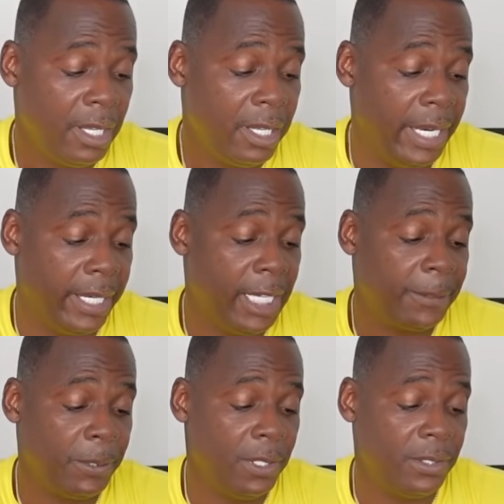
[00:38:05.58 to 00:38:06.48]
And the
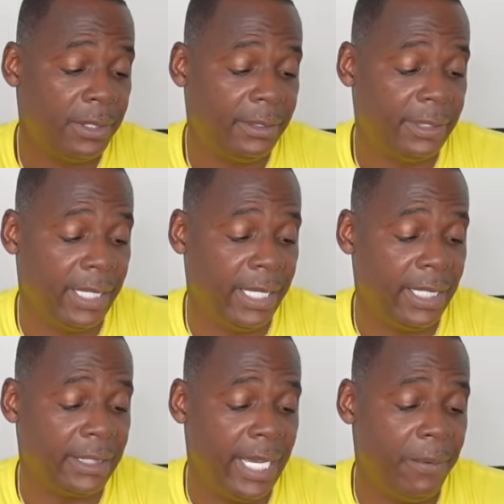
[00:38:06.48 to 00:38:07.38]
next person
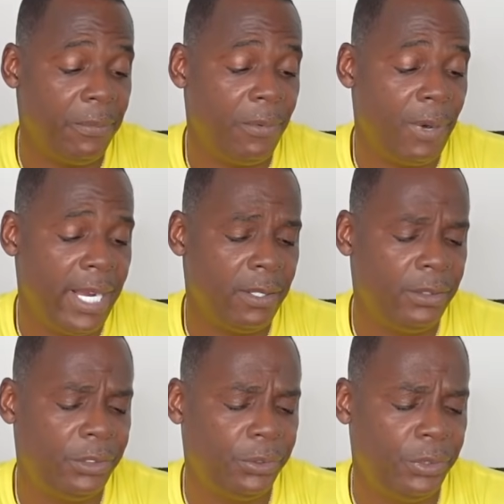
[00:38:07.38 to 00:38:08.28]
says, and why
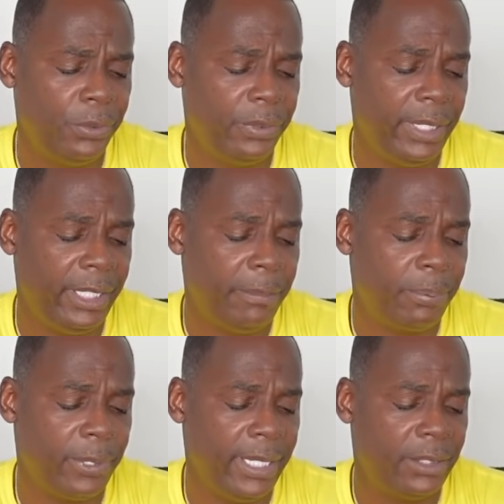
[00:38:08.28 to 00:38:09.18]
don't you do any
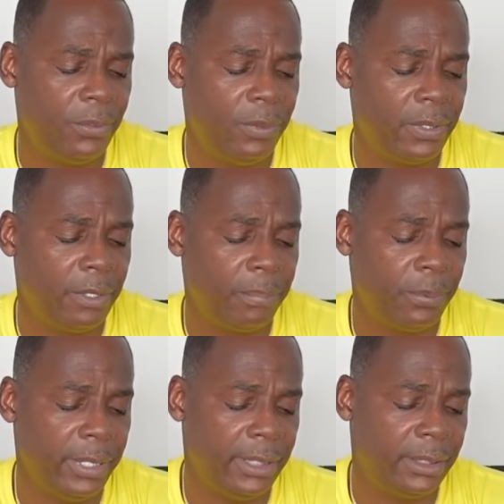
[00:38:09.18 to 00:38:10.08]
pranks with the
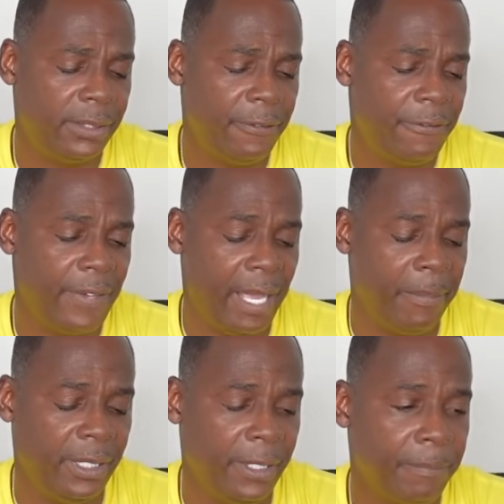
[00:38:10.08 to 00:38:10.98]
Prince
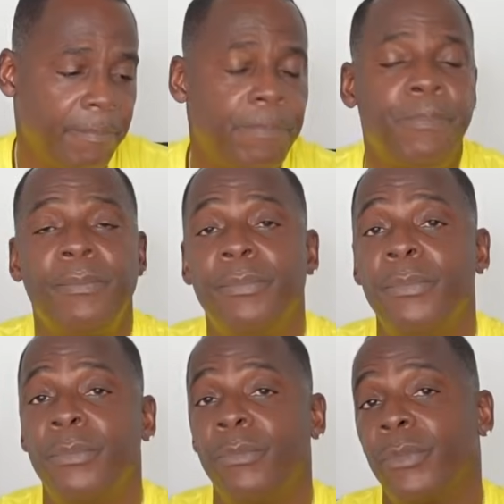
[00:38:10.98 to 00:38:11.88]
family?
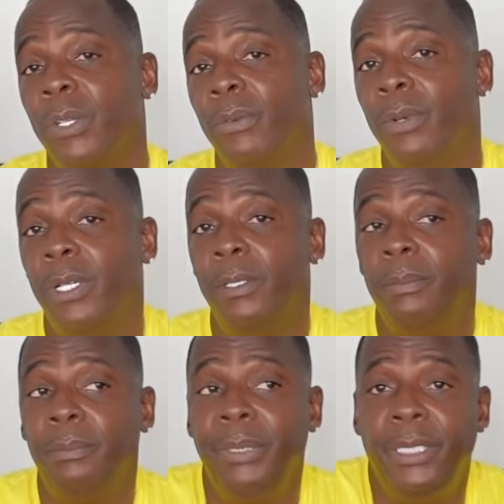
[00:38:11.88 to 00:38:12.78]

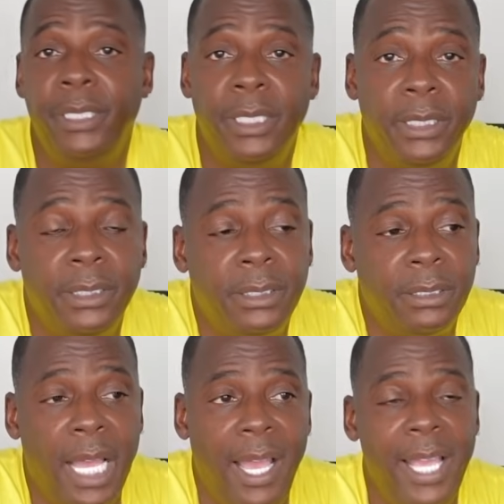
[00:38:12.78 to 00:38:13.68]
Well,
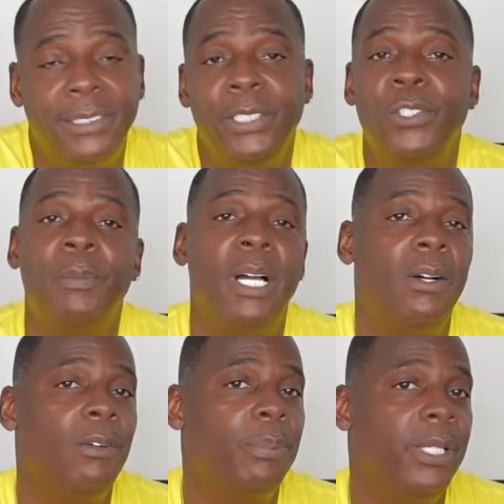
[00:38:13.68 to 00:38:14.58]
because I actually do my
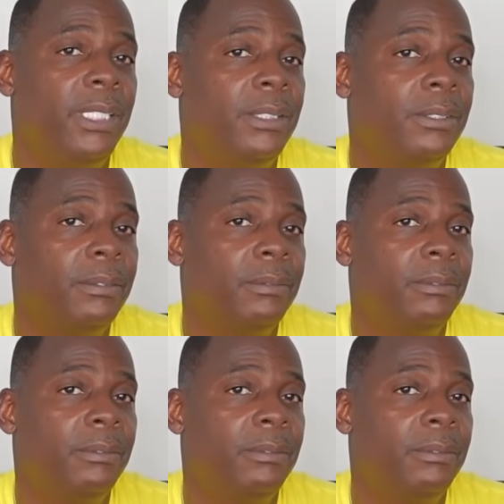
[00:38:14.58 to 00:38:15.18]
own pranks.